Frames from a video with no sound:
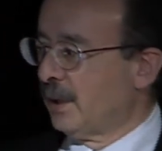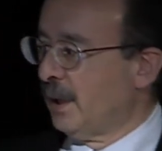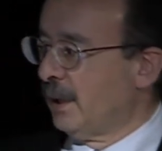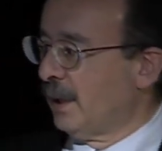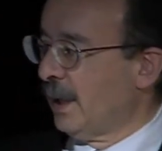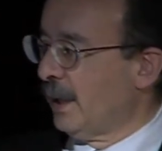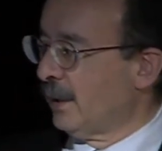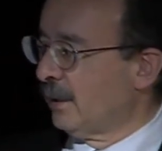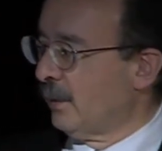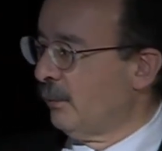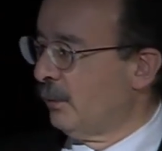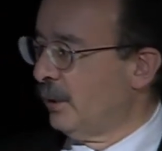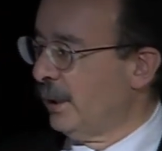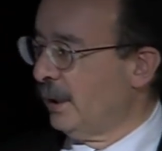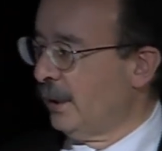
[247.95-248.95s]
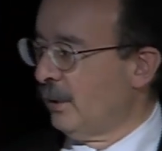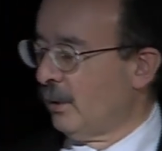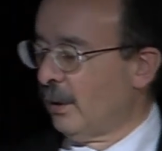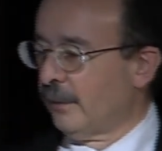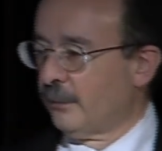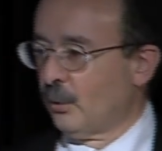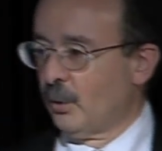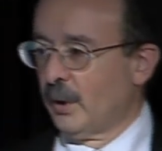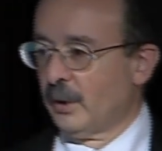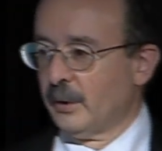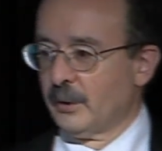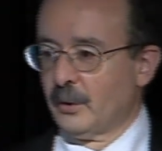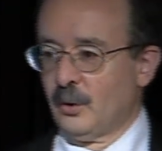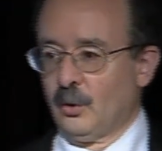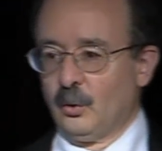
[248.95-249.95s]
can get completely off oil
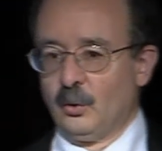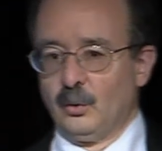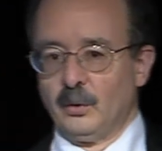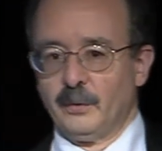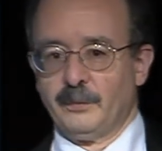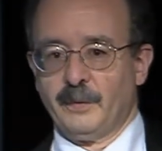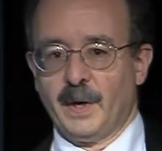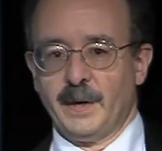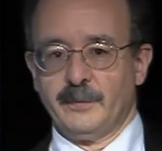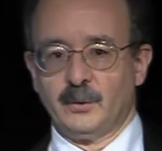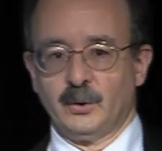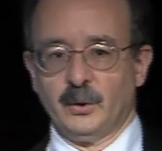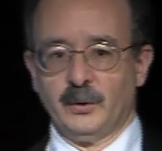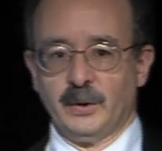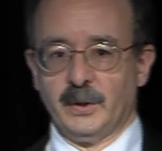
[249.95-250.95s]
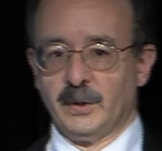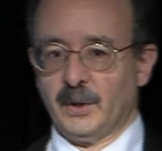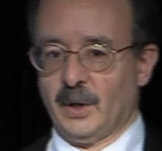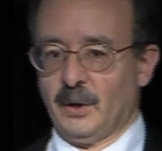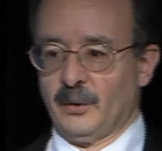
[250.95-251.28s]
and coal $5 trillion